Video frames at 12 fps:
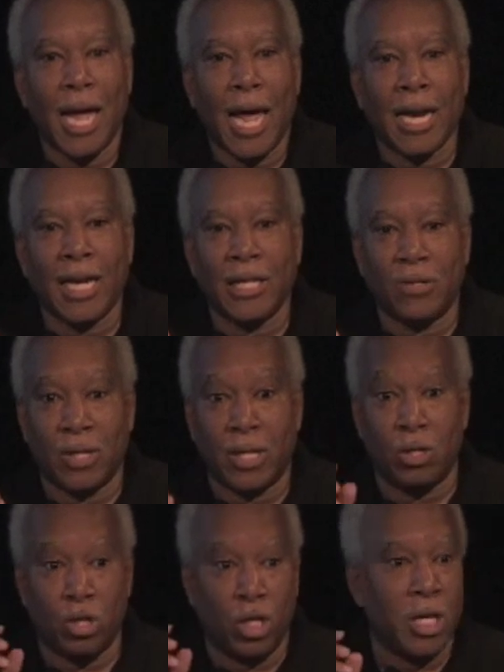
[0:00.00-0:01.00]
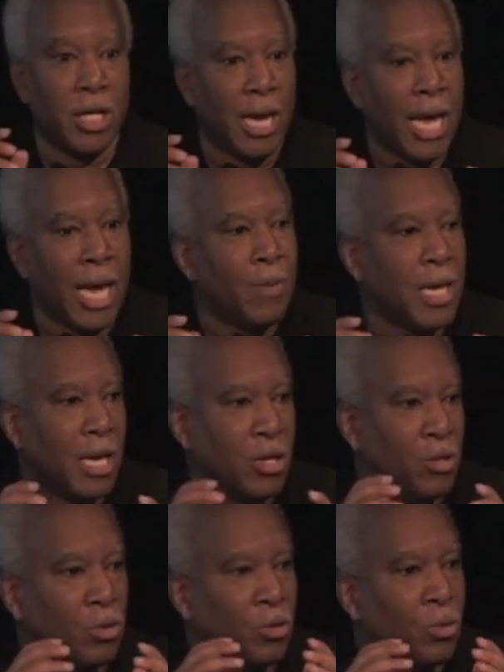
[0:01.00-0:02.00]
And I said, gee, Amy,
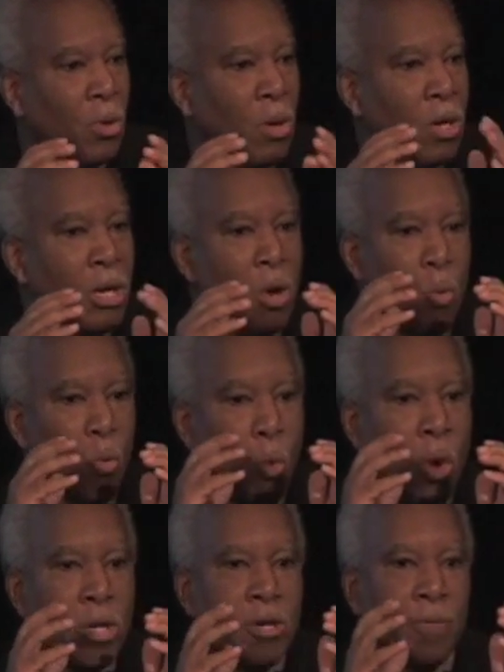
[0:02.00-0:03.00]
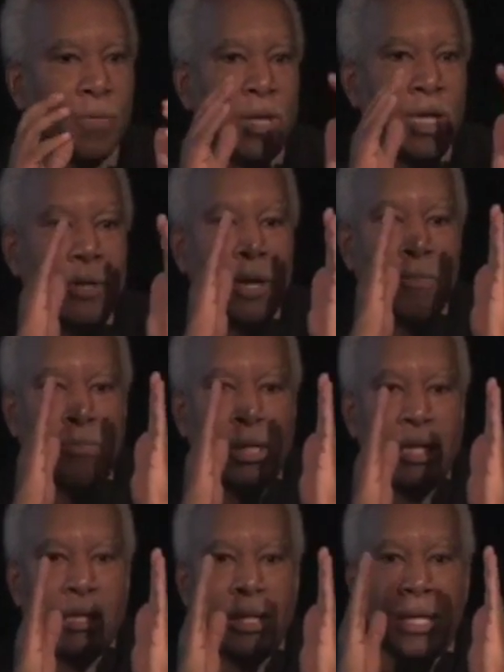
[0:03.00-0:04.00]
can you draw wonderfully,
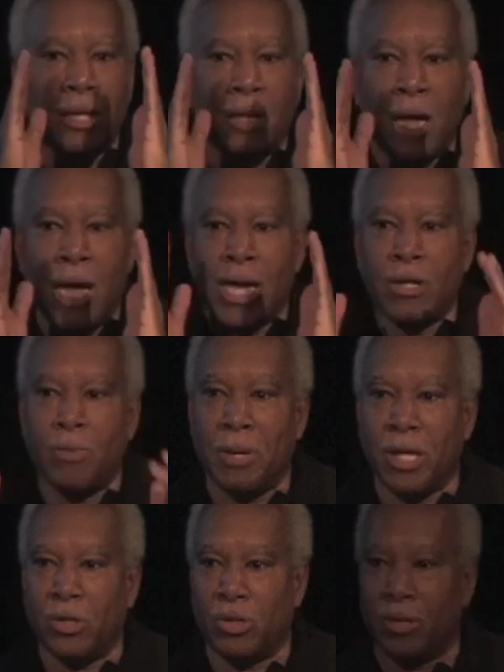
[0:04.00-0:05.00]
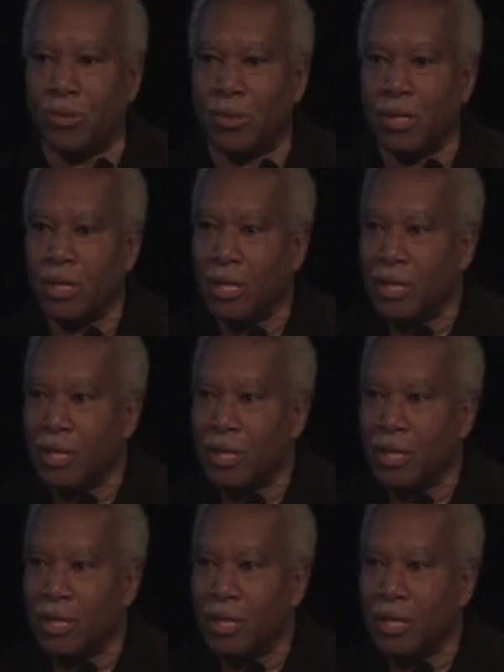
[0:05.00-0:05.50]
completely aligned pictures?